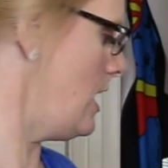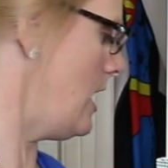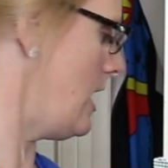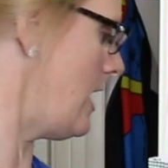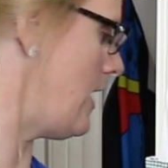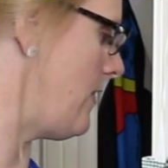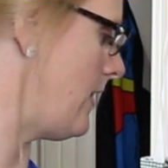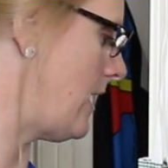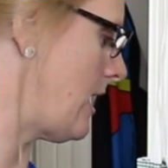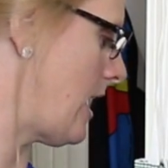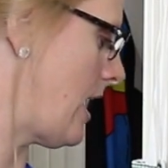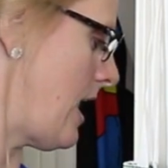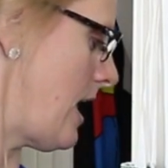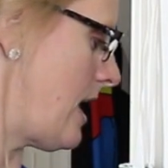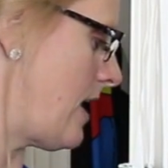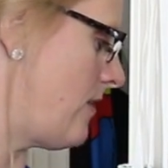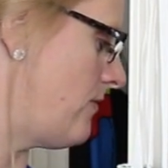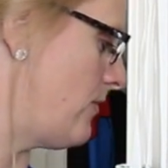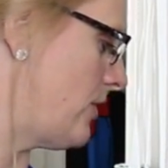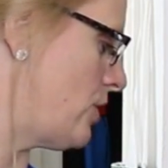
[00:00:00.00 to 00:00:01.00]
And then I
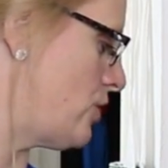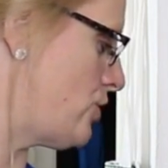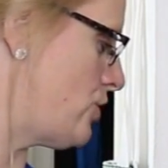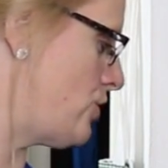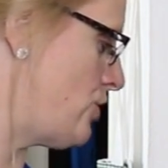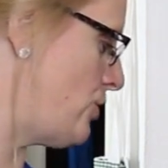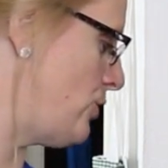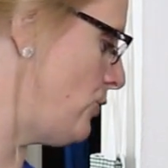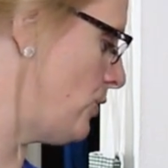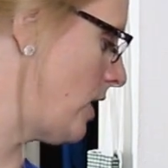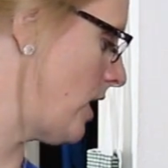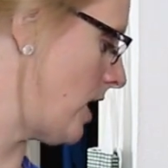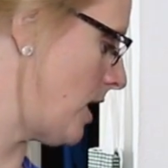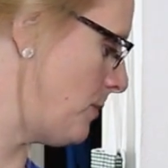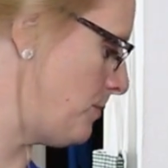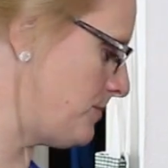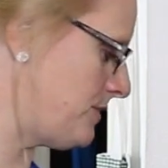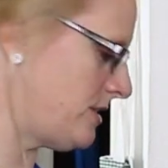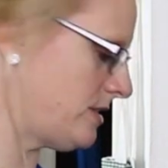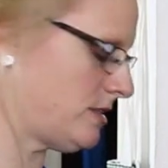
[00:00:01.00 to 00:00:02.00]
have 2
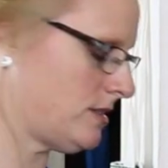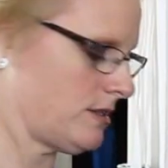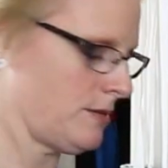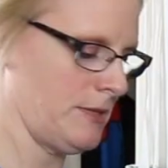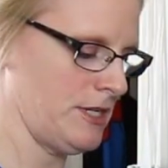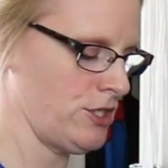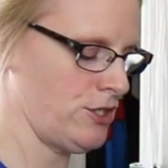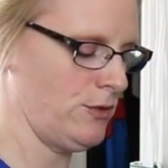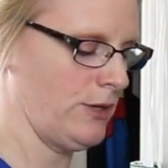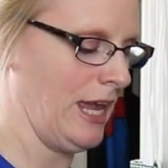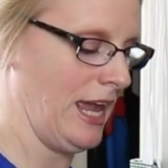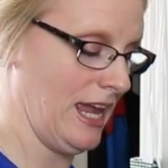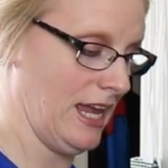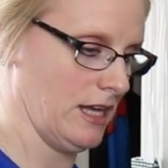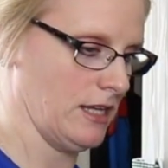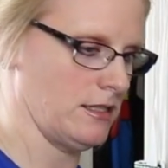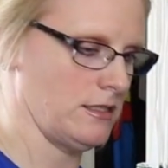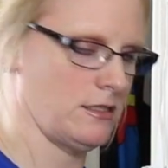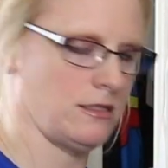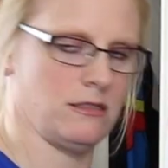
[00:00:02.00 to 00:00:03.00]

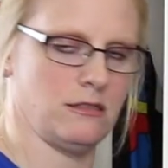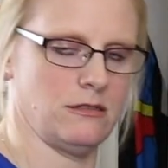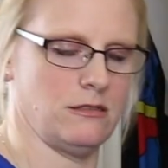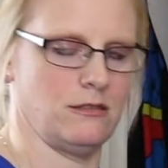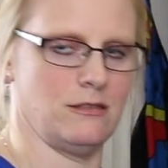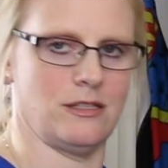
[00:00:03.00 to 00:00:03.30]
cans,